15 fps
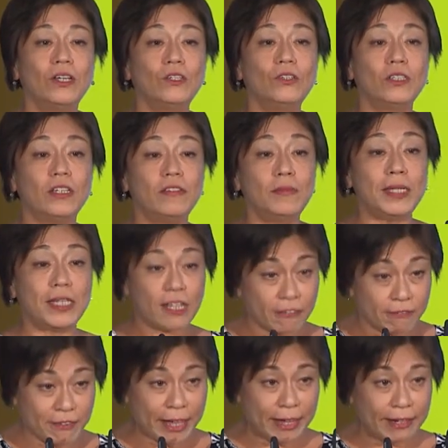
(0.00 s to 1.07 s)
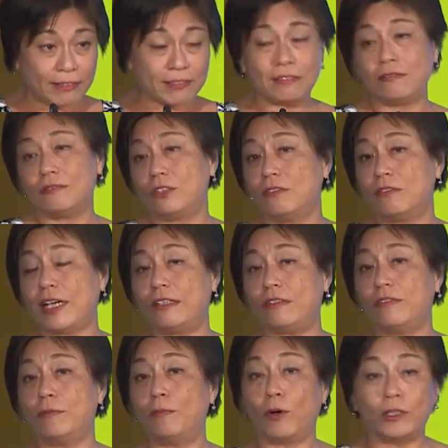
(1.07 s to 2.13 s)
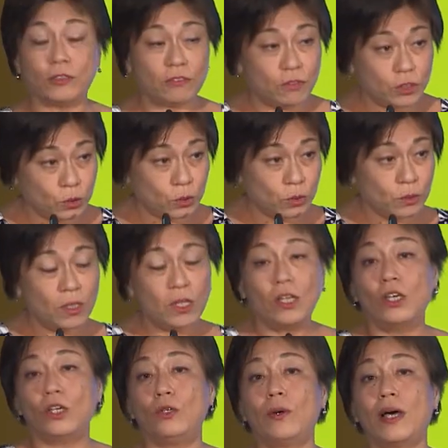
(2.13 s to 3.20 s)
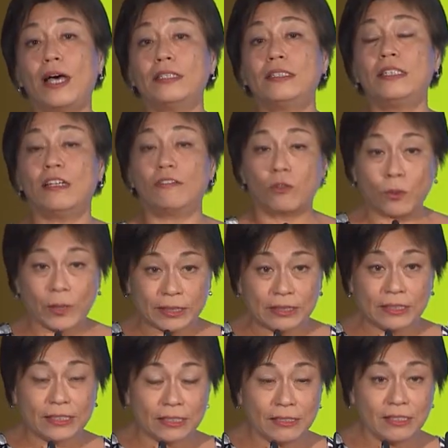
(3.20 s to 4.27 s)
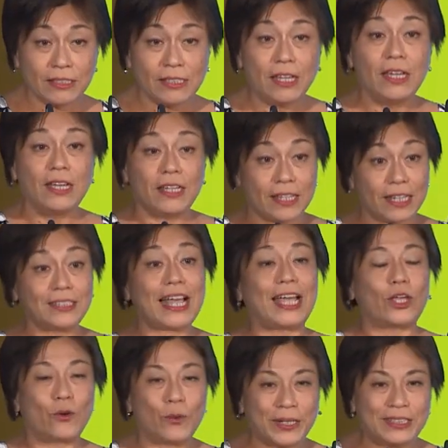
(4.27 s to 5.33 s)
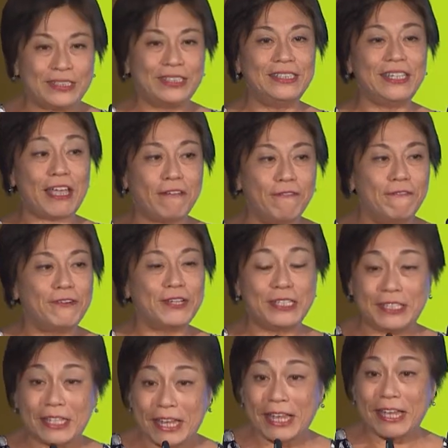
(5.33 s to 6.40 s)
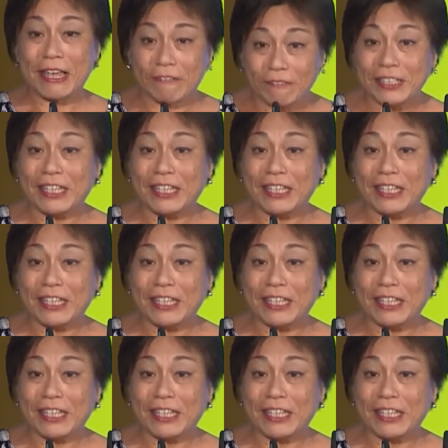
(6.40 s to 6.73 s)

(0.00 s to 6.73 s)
You give them enough facts, you write with a point of view, you ask enough questions. Yes, I question every day.